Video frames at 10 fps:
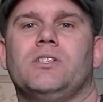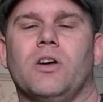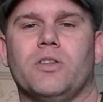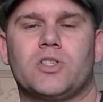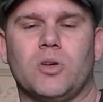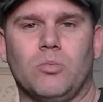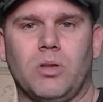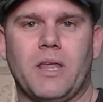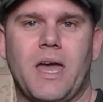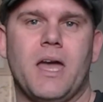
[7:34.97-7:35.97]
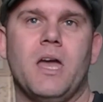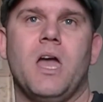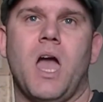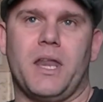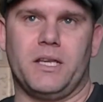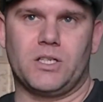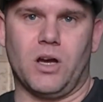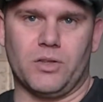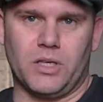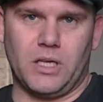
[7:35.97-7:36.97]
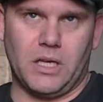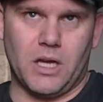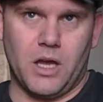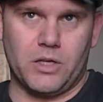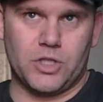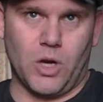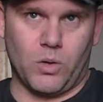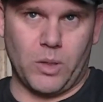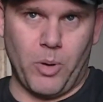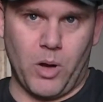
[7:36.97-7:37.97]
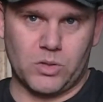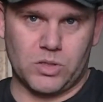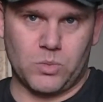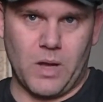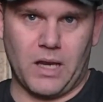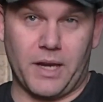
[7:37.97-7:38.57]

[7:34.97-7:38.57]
He's got the tumbler there, and he's got the Joker posed as well,